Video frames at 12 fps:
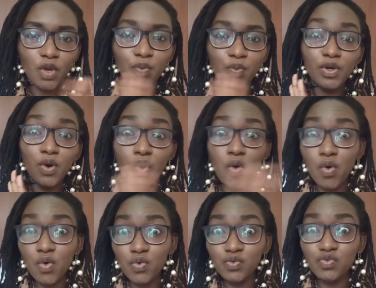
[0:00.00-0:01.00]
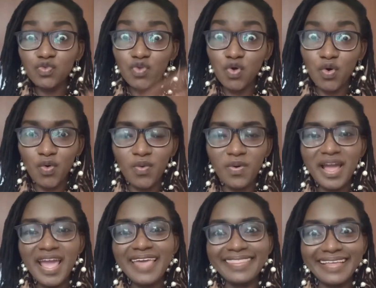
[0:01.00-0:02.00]
We all know
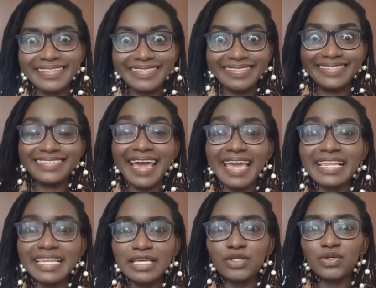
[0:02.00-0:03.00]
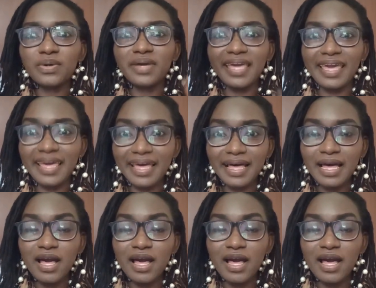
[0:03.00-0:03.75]
that styling your hair